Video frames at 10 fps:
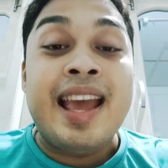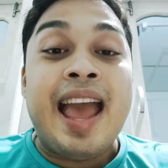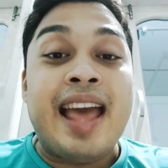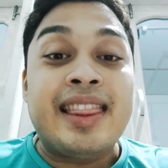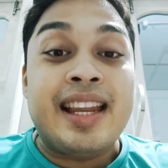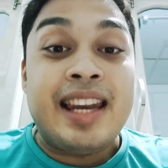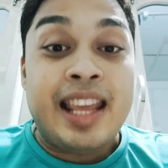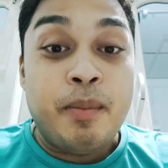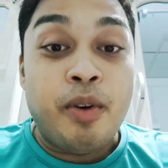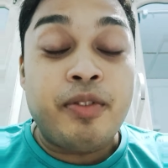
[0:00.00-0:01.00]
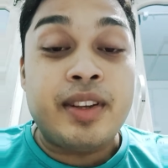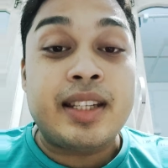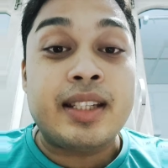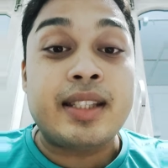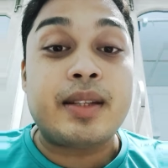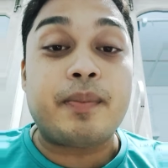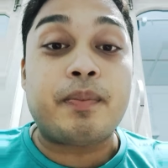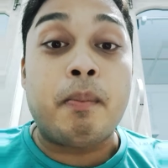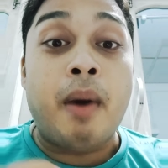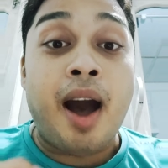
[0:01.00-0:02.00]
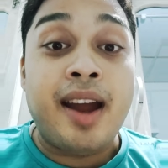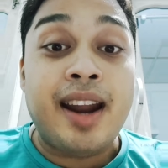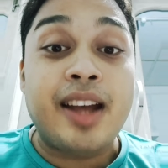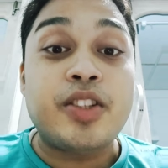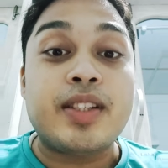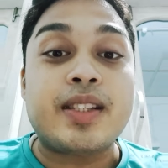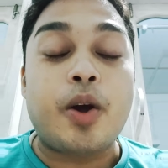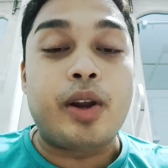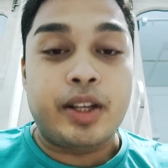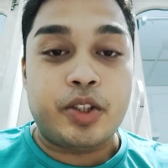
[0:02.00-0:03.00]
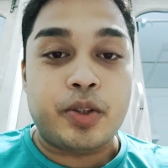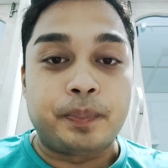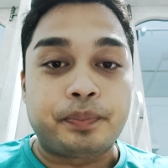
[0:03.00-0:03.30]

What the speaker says: and the name of it is Maharaja's College.